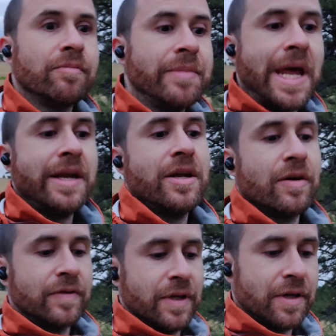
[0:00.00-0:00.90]
Many
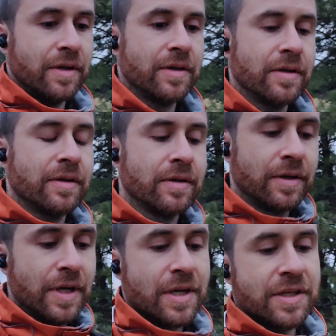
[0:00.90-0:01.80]
of the
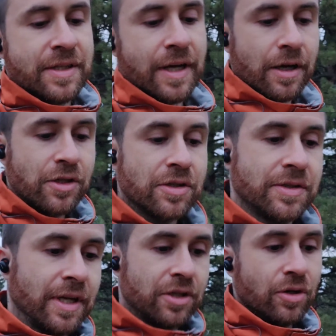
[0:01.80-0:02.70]

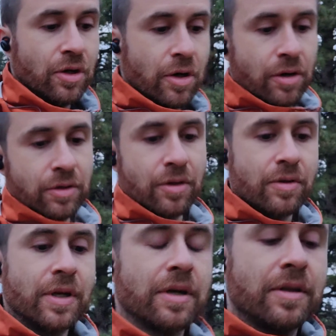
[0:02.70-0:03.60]
structures that you learned,
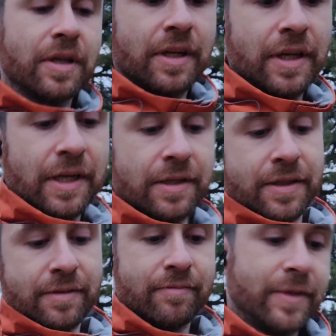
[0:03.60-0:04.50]
or the
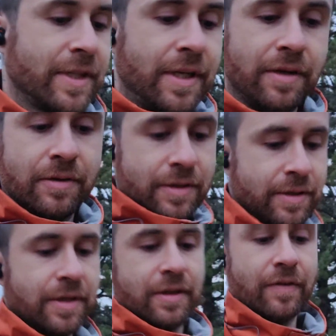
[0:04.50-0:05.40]
techniques,
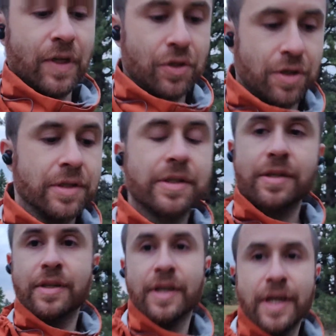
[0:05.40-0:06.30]
skills, interventions,
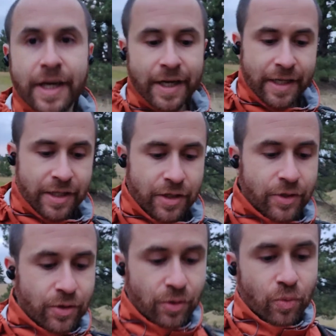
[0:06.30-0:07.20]

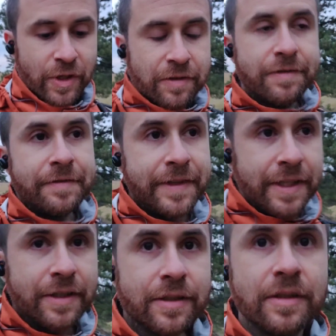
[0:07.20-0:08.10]
you will
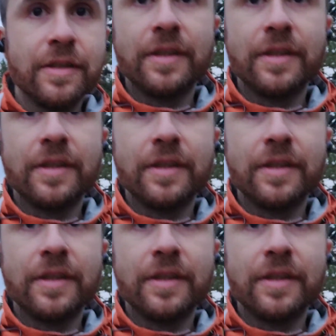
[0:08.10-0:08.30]
feel